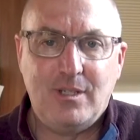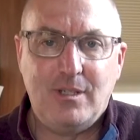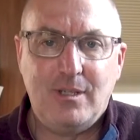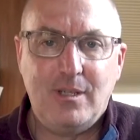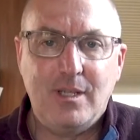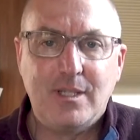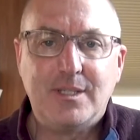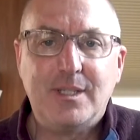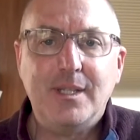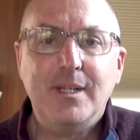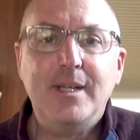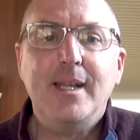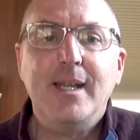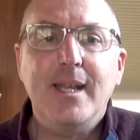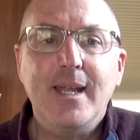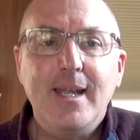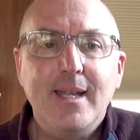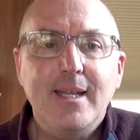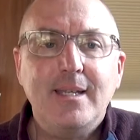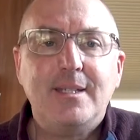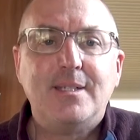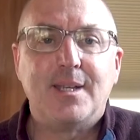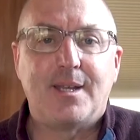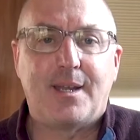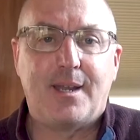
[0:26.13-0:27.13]
is the
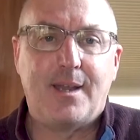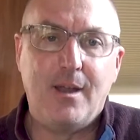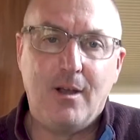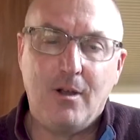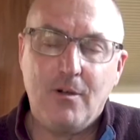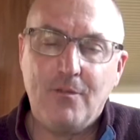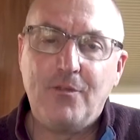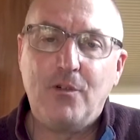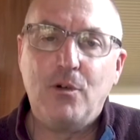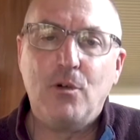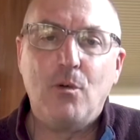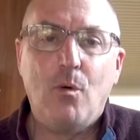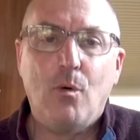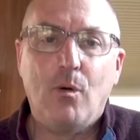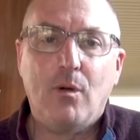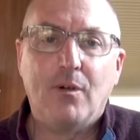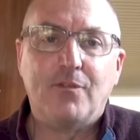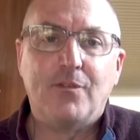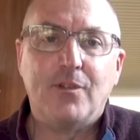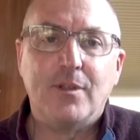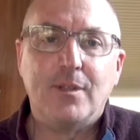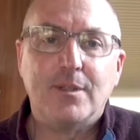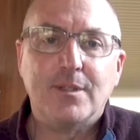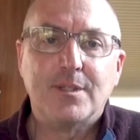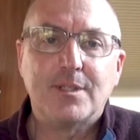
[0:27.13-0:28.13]
need to care for
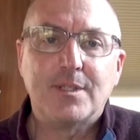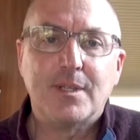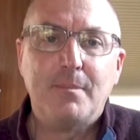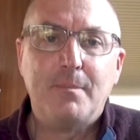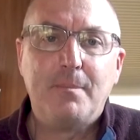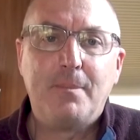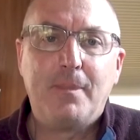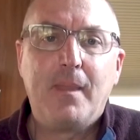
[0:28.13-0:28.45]
orphans